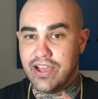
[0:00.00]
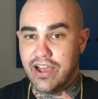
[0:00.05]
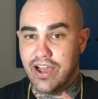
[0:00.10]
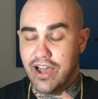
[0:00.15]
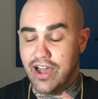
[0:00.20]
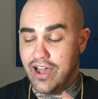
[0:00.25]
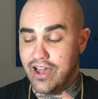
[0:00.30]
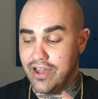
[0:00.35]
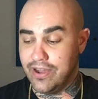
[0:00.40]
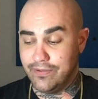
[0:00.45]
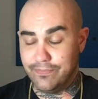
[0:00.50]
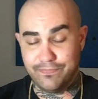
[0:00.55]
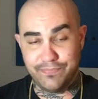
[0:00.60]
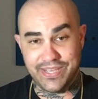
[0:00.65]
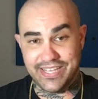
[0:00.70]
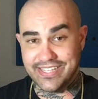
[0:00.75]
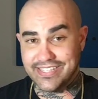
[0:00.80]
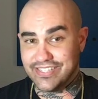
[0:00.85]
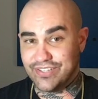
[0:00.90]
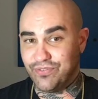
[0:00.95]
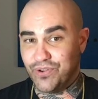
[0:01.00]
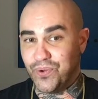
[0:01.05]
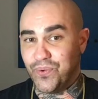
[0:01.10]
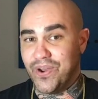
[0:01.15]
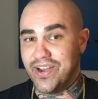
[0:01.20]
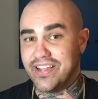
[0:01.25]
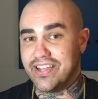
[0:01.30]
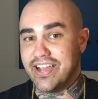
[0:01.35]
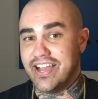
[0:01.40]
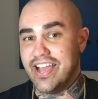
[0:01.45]
uh, peace
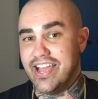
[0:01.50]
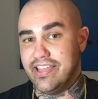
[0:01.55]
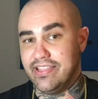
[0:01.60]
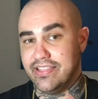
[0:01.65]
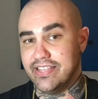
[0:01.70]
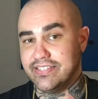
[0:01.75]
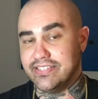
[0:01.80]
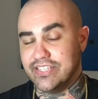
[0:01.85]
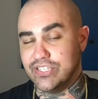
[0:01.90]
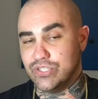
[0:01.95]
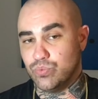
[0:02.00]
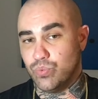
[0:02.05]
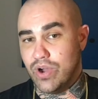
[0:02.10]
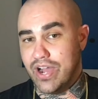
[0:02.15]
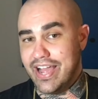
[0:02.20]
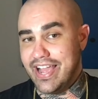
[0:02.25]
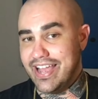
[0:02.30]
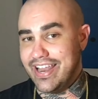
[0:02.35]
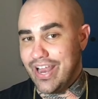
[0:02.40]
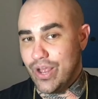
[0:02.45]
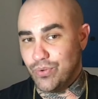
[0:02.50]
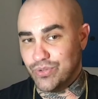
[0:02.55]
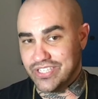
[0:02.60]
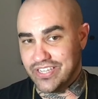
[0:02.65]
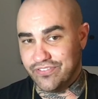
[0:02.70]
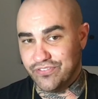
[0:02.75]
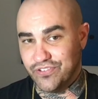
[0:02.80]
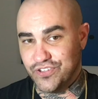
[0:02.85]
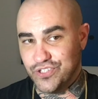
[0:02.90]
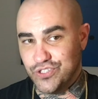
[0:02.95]
Fragrantica, and this is why. And I will
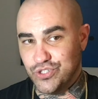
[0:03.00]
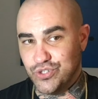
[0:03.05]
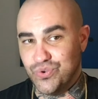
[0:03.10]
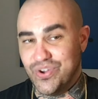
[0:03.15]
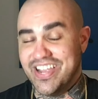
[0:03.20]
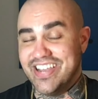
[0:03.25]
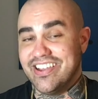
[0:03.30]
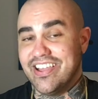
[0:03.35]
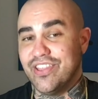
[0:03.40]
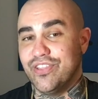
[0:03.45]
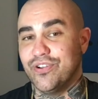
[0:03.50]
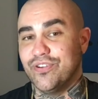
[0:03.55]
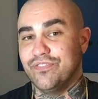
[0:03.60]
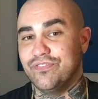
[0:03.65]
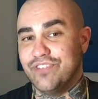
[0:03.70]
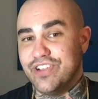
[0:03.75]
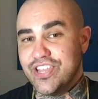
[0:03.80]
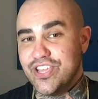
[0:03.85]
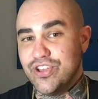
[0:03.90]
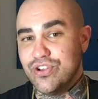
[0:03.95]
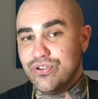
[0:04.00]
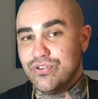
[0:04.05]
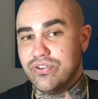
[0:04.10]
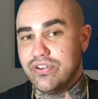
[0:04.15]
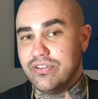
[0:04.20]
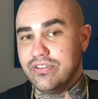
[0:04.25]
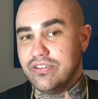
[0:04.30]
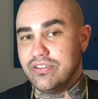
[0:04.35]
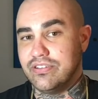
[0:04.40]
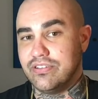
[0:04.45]
definitely do another
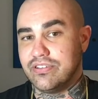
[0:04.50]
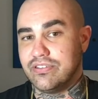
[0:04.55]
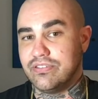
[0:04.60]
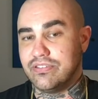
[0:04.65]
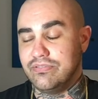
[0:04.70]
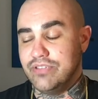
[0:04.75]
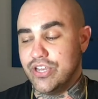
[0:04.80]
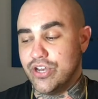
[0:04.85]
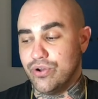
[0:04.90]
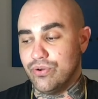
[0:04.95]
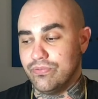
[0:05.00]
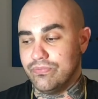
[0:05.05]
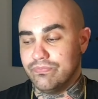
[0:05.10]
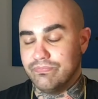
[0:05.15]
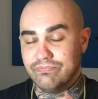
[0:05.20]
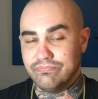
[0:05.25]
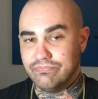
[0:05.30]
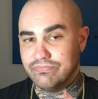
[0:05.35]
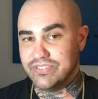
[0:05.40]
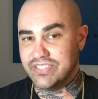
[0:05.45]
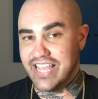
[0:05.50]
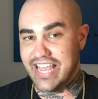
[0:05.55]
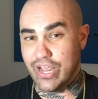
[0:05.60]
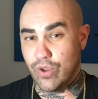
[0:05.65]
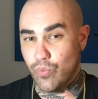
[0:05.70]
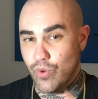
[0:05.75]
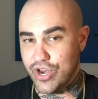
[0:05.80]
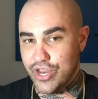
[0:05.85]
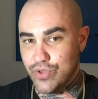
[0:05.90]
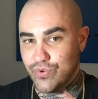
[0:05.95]
video, you know, saying
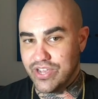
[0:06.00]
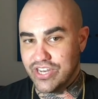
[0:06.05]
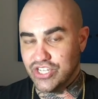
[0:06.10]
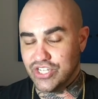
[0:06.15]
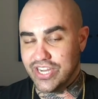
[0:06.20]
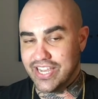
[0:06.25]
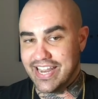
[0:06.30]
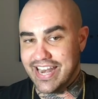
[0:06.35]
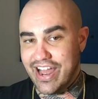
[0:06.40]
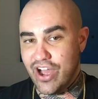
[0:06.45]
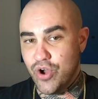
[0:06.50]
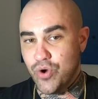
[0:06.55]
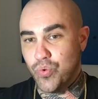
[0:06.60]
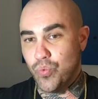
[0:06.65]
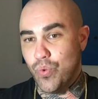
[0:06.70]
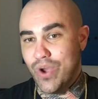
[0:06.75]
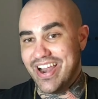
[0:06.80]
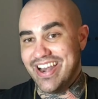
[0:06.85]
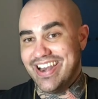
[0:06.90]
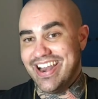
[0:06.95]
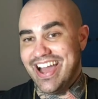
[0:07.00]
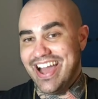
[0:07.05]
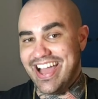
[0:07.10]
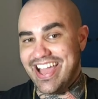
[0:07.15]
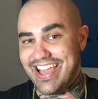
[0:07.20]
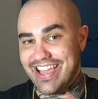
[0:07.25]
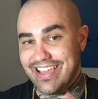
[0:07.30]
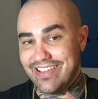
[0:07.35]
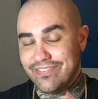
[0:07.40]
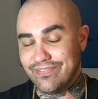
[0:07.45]
where you can check it out when
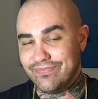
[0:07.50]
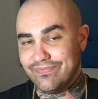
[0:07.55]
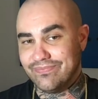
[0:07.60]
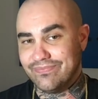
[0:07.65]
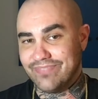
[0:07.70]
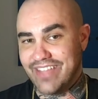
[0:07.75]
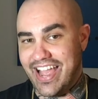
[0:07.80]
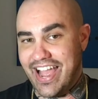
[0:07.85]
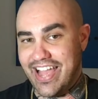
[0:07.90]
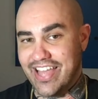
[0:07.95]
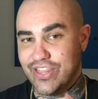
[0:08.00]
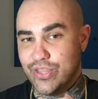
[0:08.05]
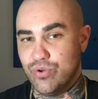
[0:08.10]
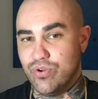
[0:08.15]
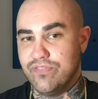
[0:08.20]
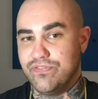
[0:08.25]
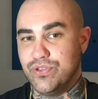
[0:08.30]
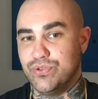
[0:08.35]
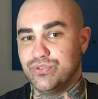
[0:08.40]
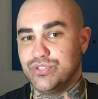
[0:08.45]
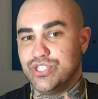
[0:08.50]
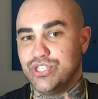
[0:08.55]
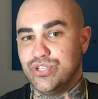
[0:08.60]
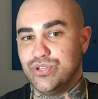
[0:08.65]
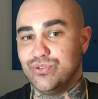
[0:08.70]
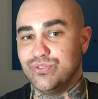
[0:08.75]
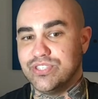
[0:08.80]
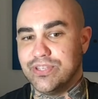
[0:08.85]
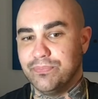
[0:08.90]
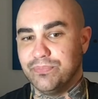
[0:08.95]
I add the reviews
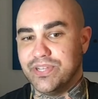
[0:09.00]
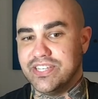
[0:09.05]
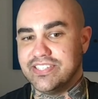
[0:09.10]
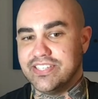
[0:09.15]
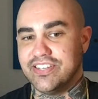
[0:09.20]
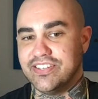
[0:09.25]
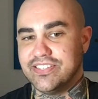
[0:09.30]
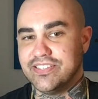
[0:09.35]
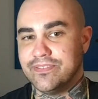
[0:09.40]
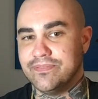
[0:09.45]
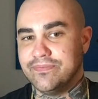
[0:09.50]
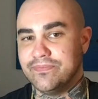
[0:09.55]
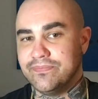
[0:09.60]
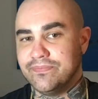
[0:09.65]
to someplace else.